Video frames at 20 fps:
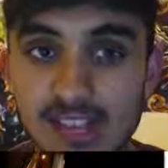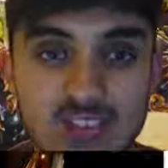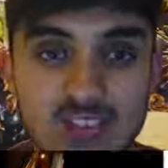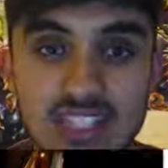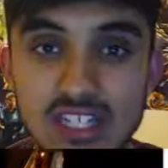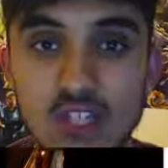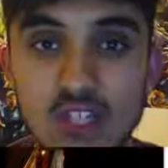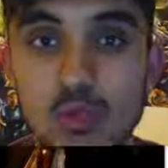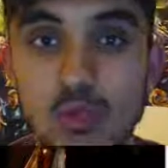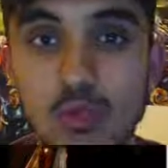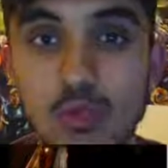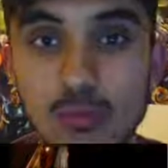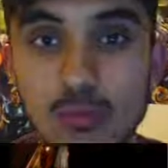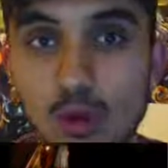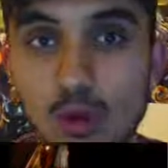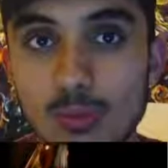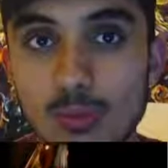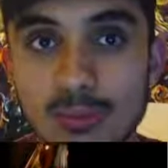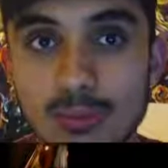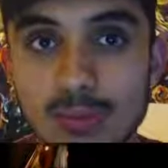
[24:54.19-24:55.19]
Really cool
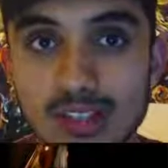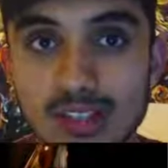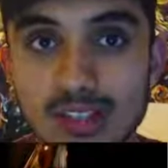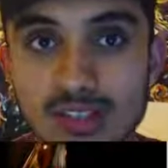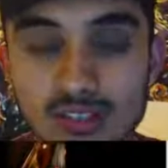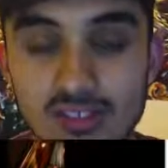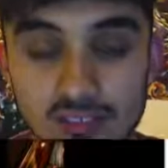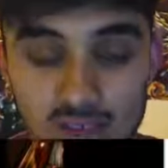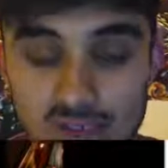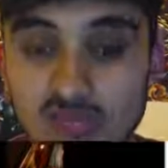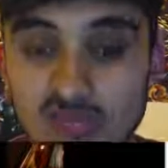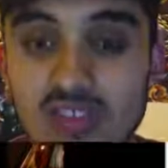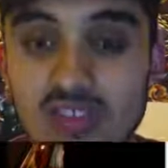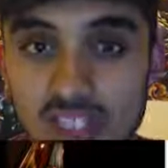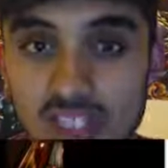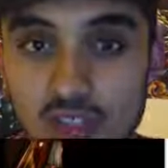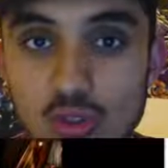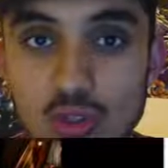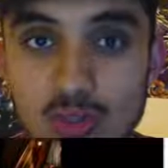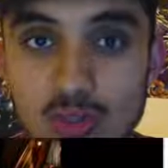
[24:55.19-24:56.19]
moment, man. Really
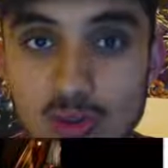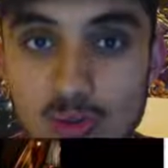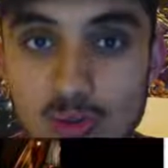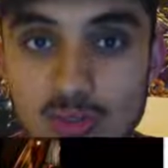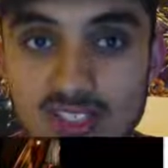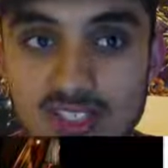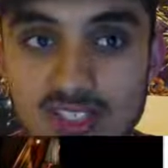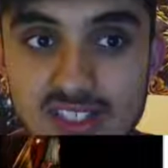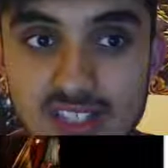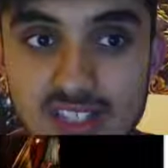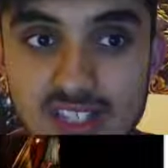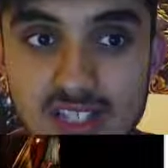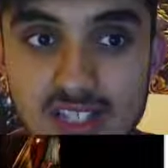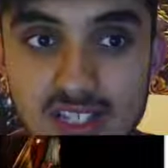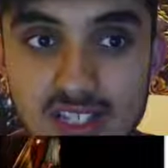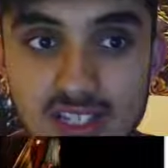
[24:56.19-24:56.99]
cool moment to see.